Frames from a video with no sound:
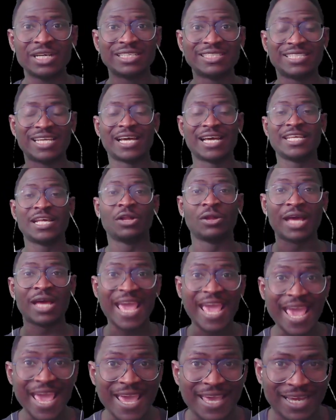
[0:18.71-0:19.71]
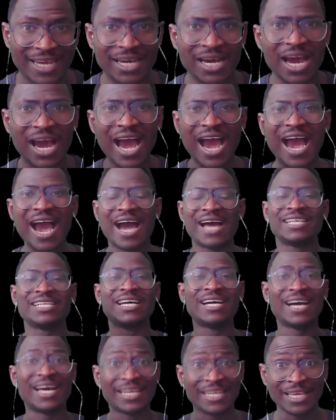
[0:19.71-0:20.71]
Danielek had
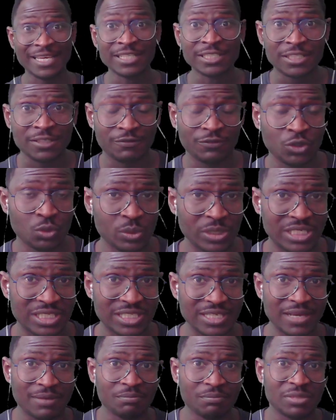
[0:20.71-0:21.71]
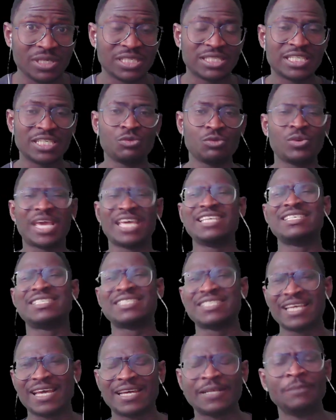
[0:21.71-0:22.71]
an interview with CNBC where he
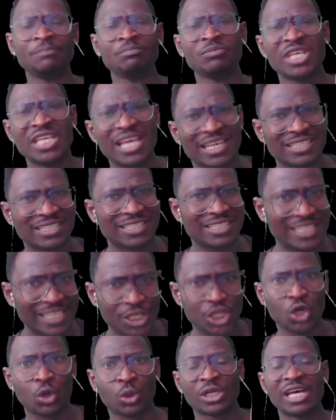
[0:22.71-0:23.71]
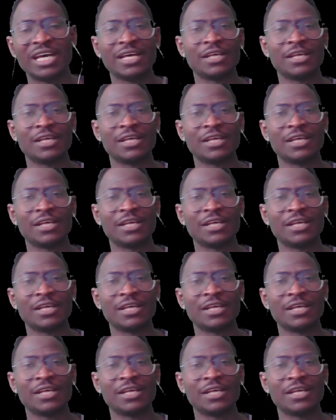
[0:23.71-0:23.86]
said he has secured